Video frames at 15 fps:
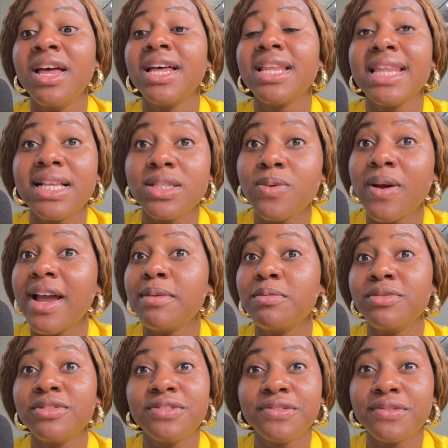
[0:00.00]
That's why I
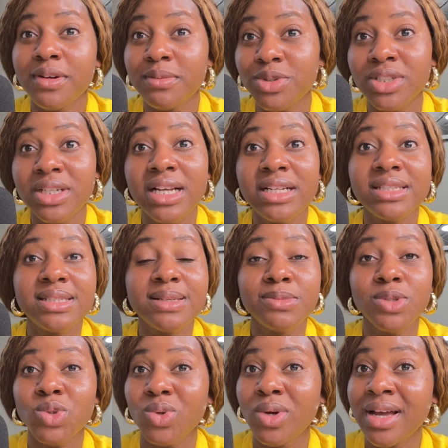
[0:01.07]
moved from journalism
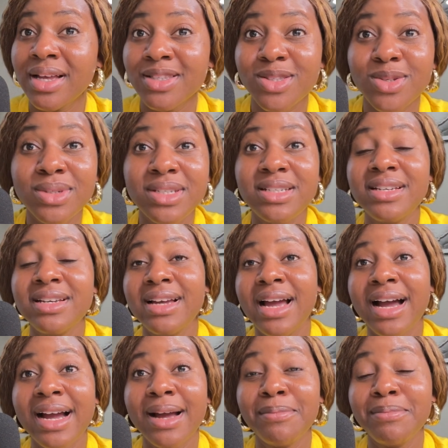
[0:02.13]
to go and study
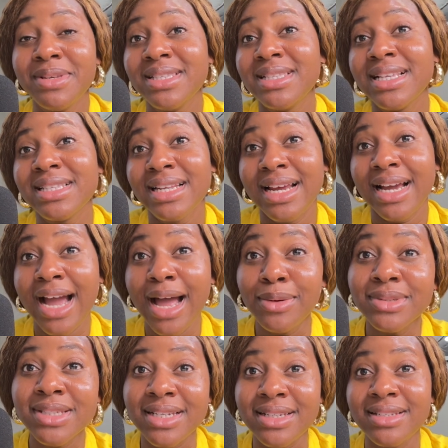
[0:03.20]
business and
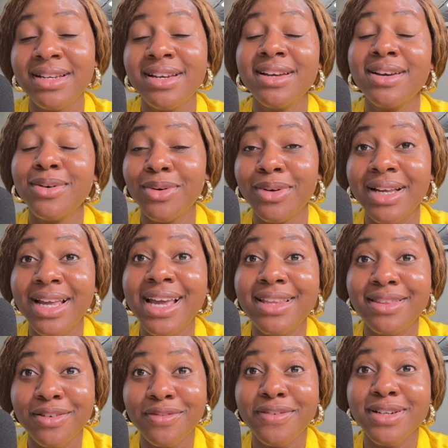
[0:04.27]
accounting, okay,
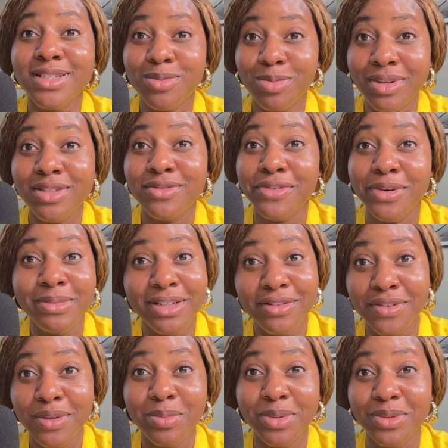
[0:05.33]
in the first place, from
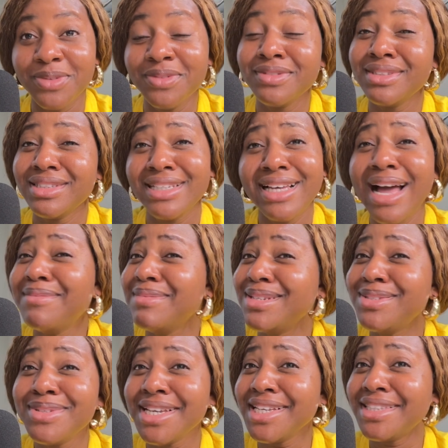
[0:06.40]
Liverpool. I'm
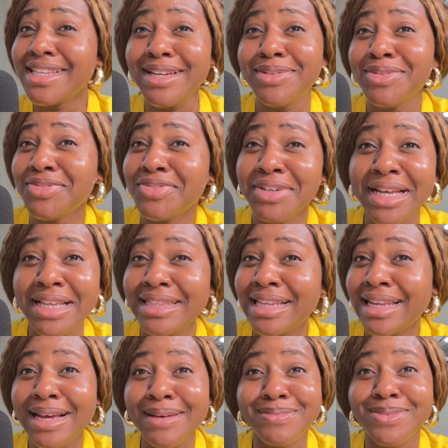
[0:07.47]
educated, don't forget
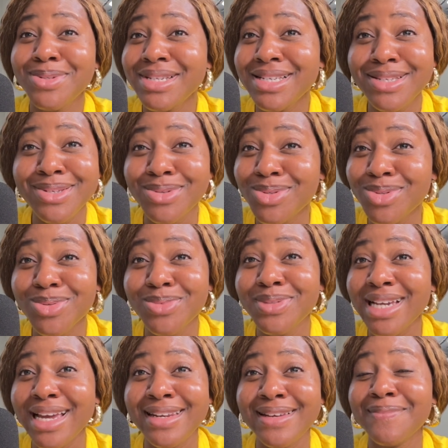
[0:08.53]
that I'm doing YouTube
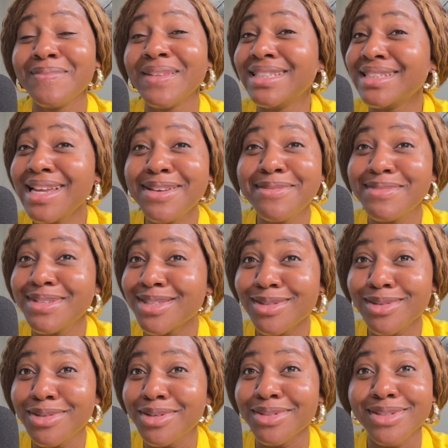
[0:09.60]
channel. Take me
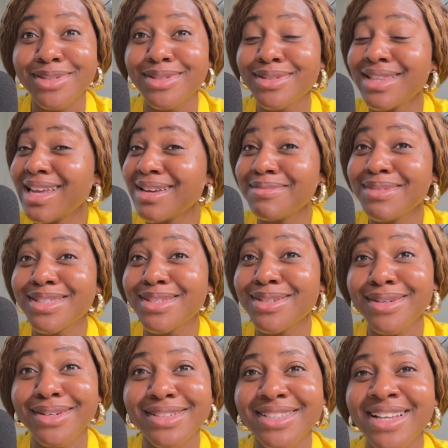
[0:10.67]
serious. Take me
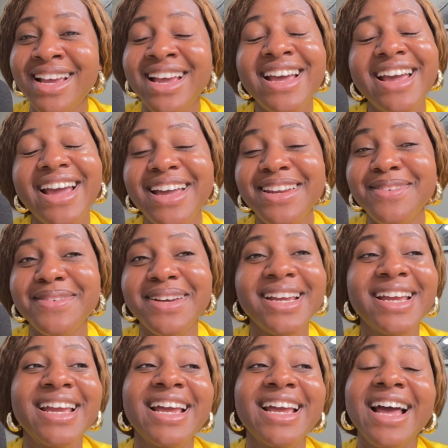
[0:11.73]
serious.
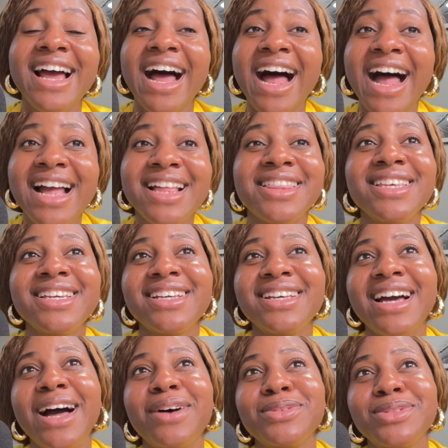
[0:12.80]
Anyway, I
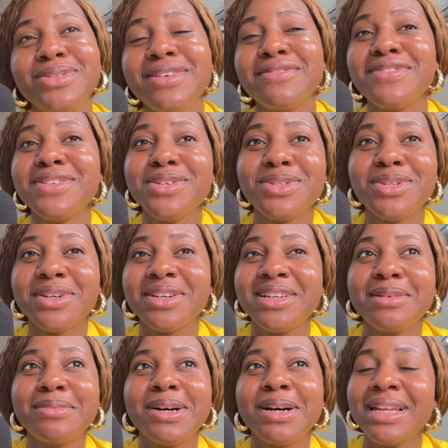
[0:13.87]
think I'll do a video talking
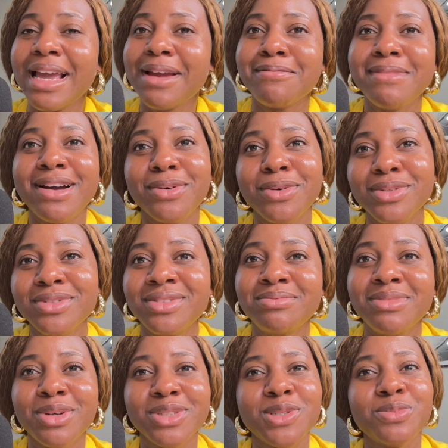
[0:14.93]
about like my own
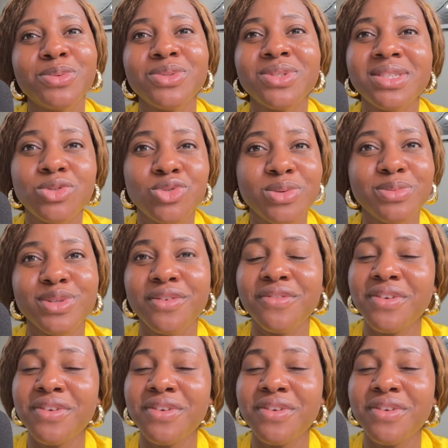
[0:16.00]
multiple streams of